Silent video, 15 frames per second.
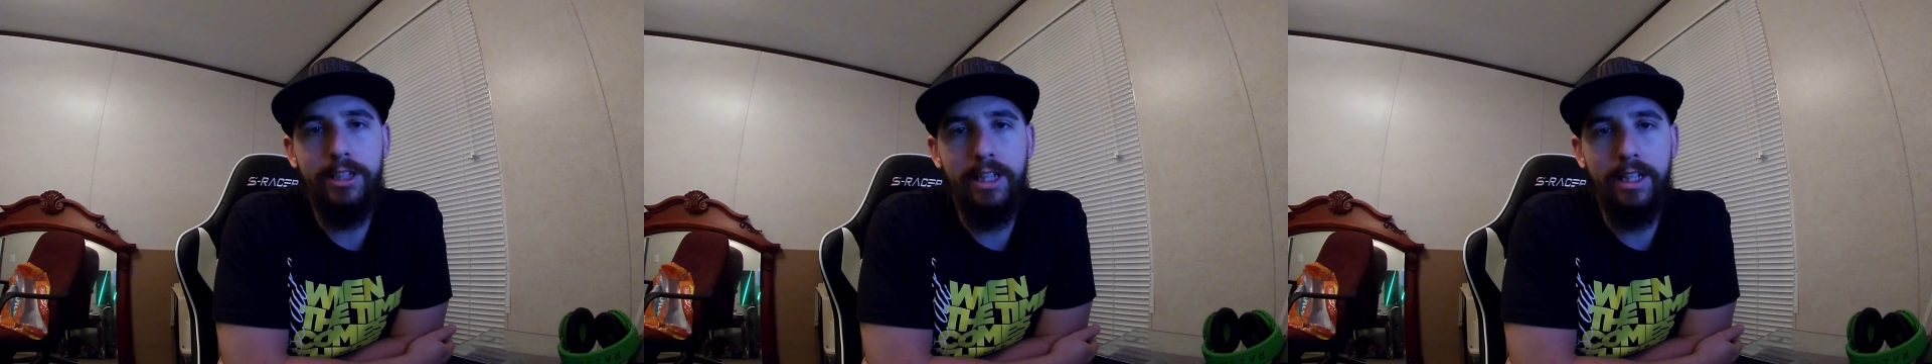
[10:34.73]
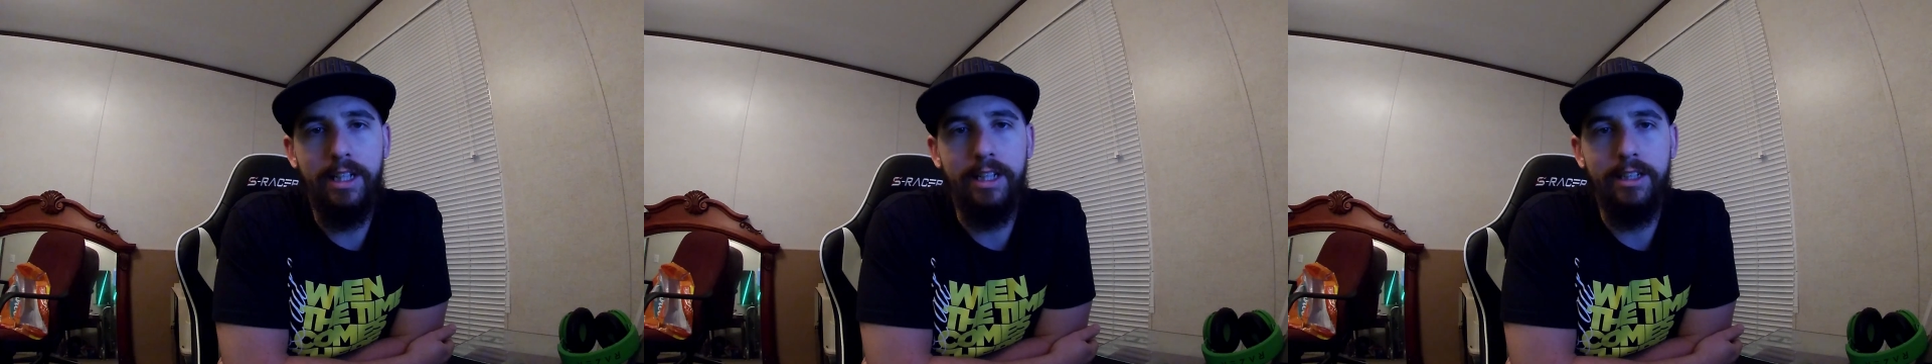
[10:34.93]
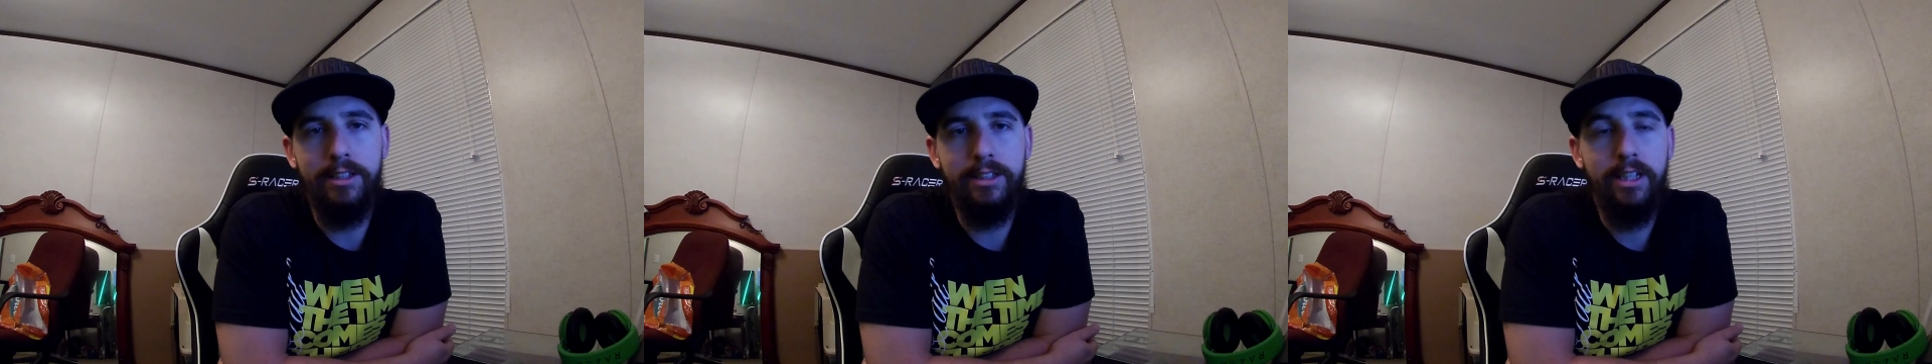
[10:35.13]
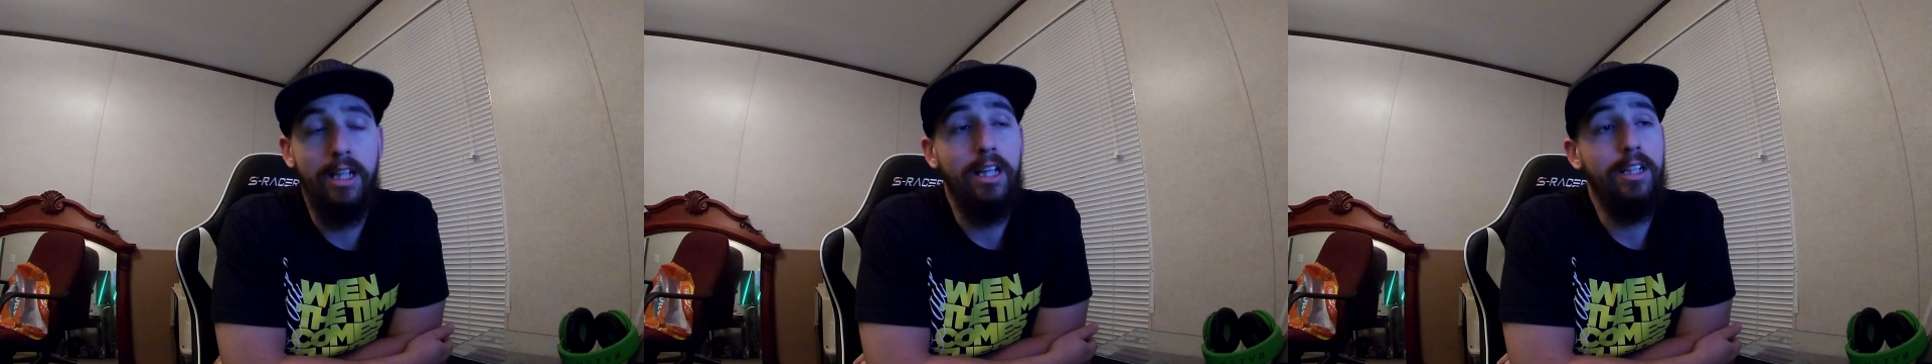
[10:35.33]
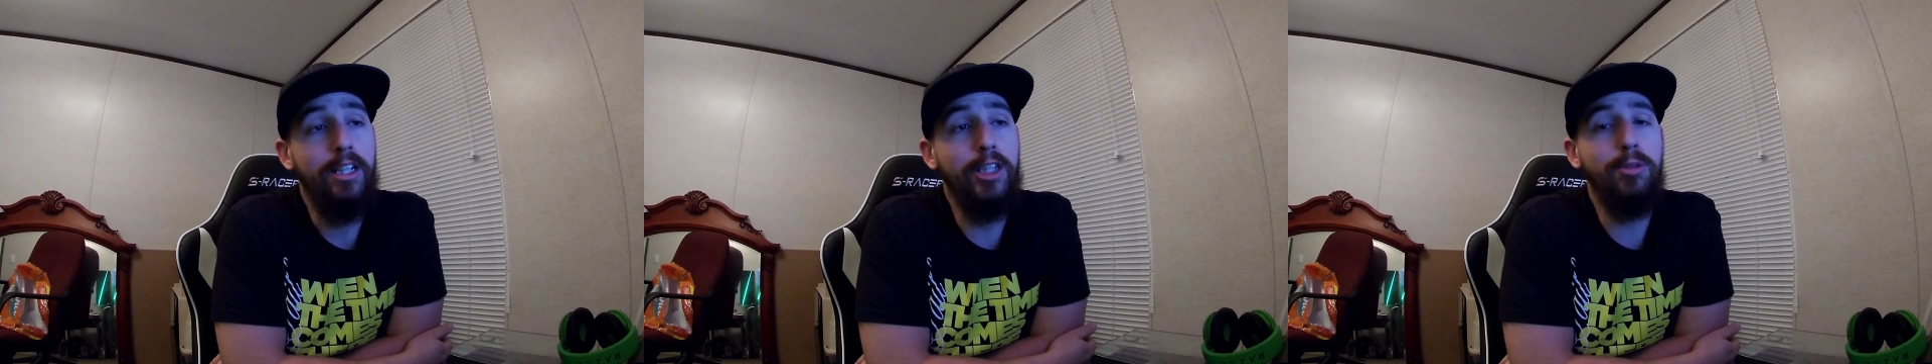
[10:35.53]
tickets.
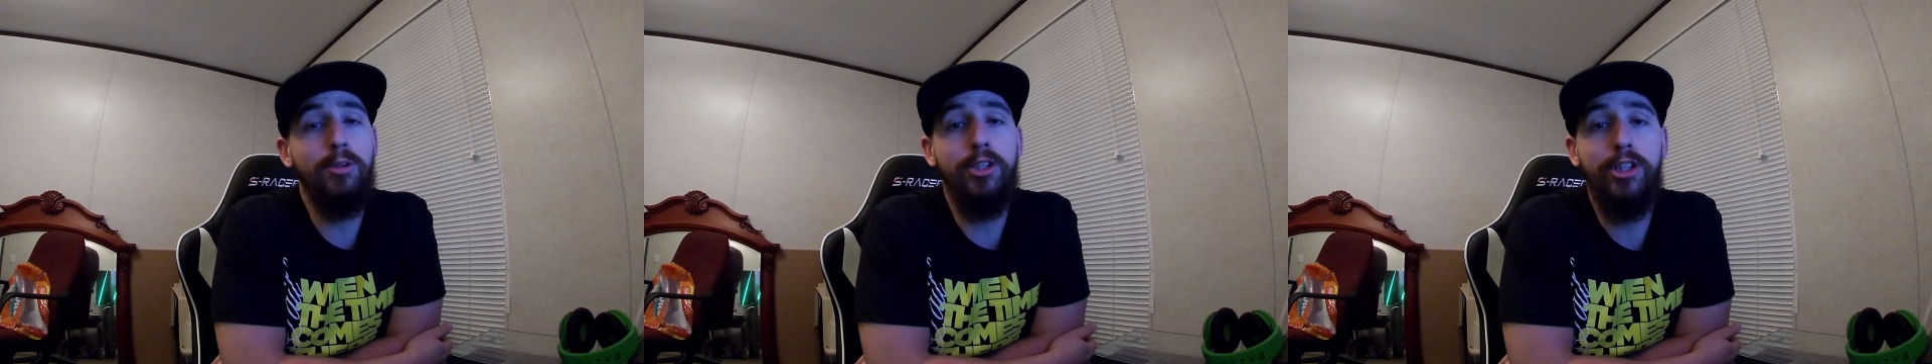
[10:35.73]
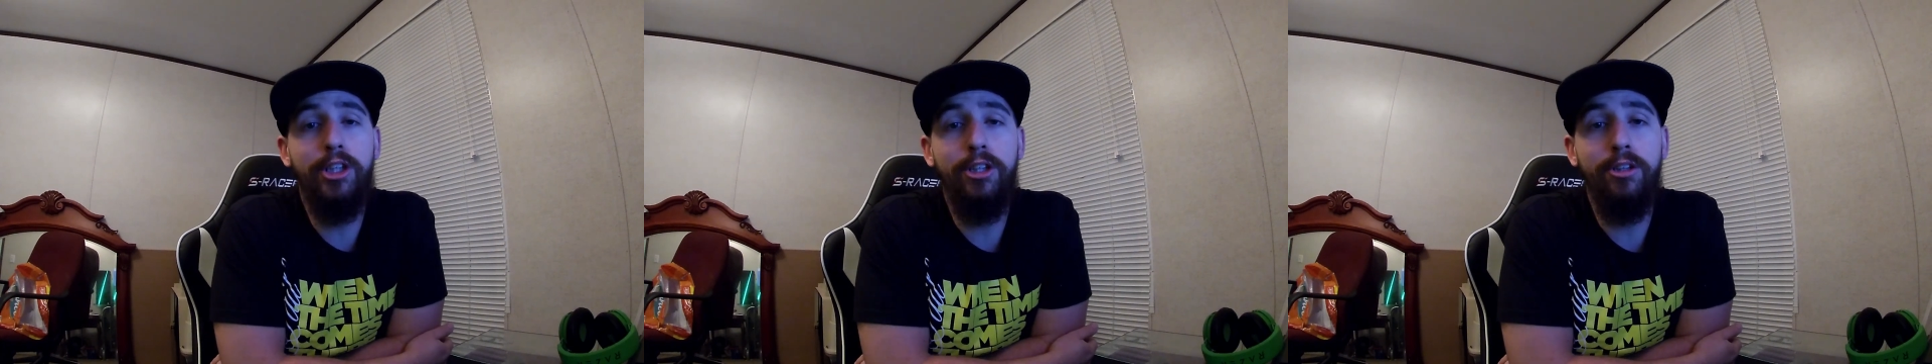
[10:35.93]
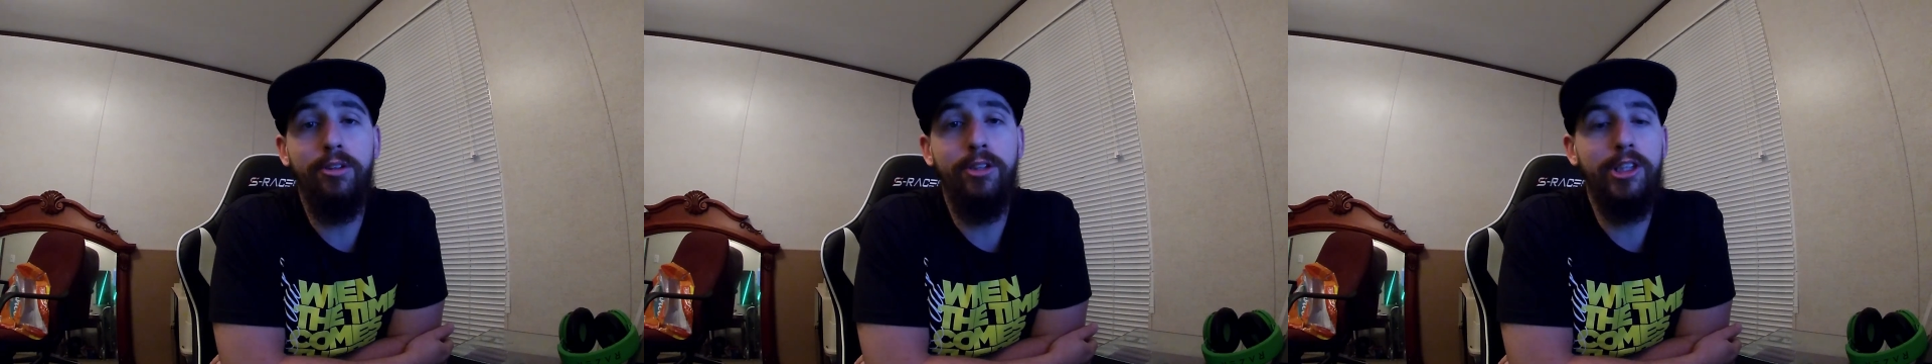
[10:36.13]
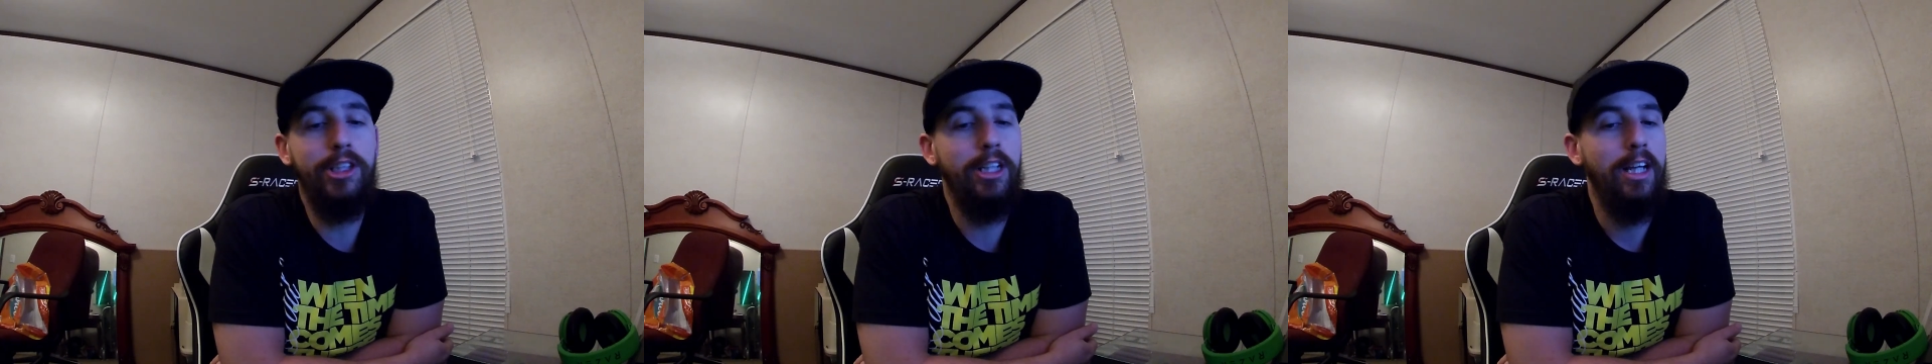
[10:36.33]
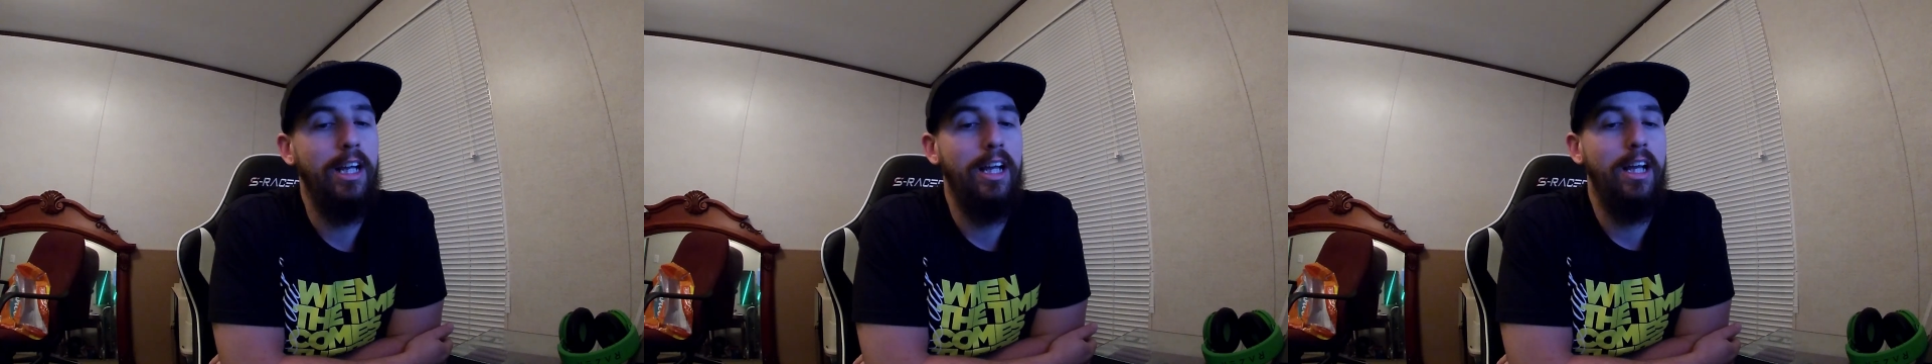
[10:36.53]
This one's huge.